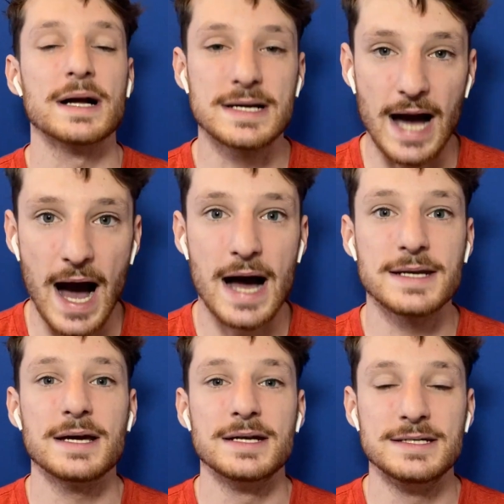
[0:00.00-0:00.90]

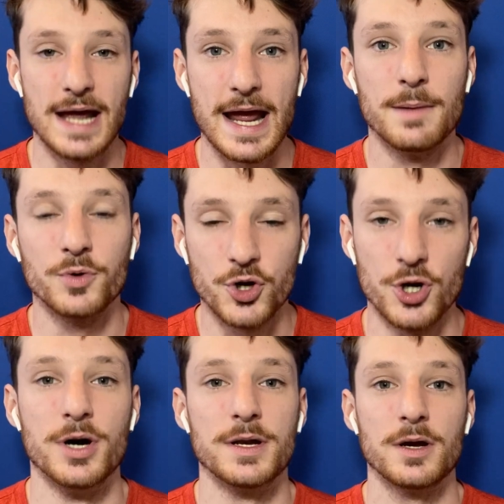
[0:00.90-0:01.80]
goddamn
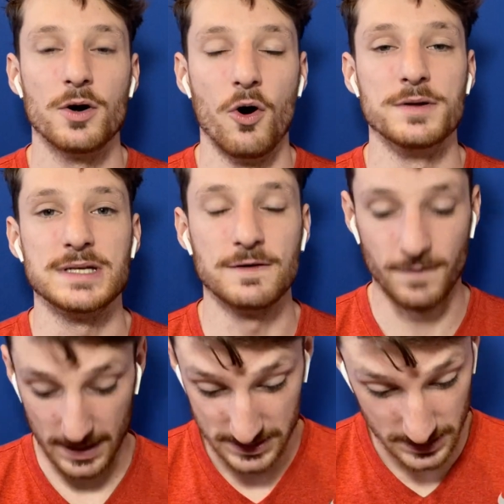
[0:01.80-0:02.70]
good on defense.